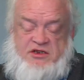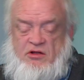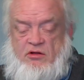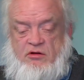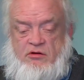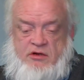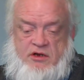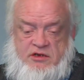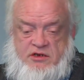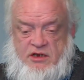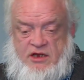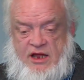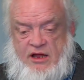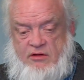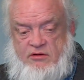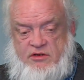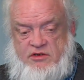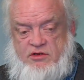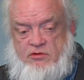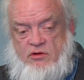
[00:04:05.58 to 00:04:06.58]
solar doesn't
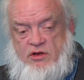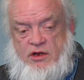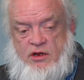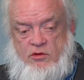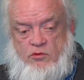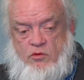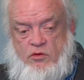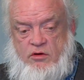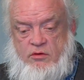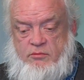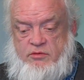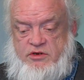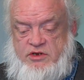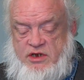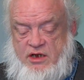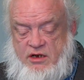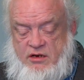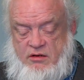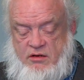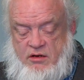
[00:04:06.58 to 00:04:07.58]
count. It's only a quarter
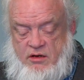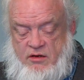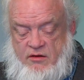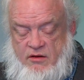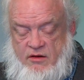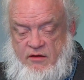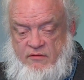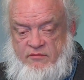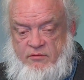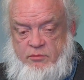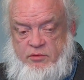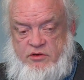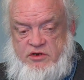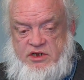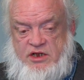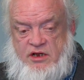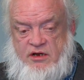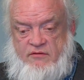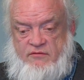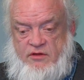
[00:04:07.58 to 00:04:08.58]
percent uh, of a
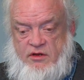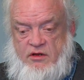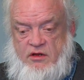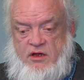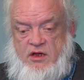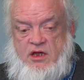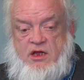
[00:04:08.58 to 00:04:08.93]
percent of the,